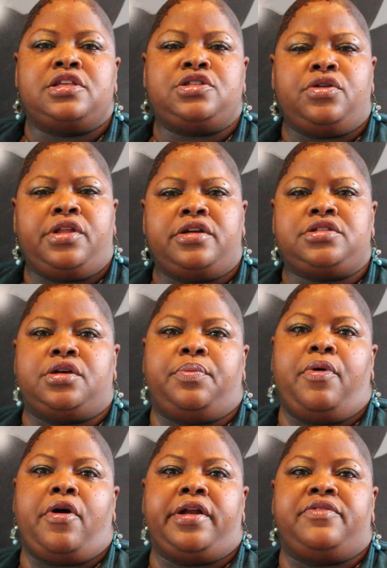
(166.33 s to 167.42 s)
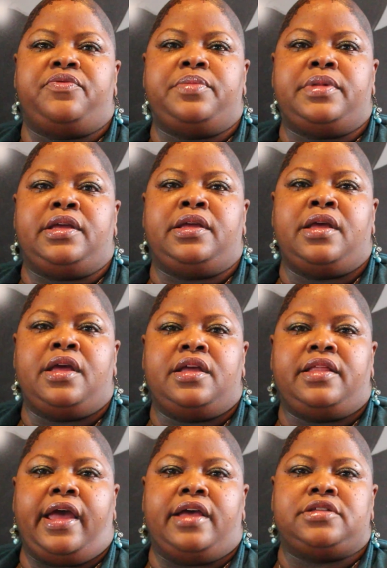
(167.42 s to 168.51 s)
So there's a part of me
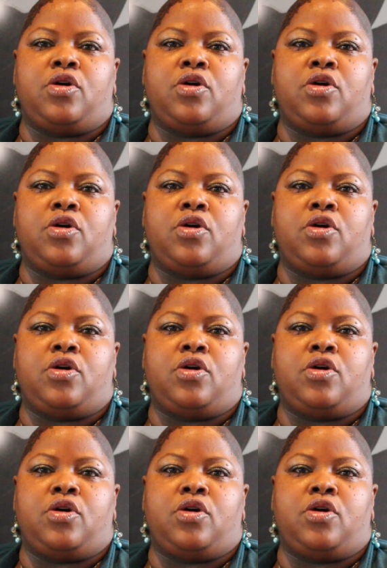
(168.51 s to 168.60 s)
that has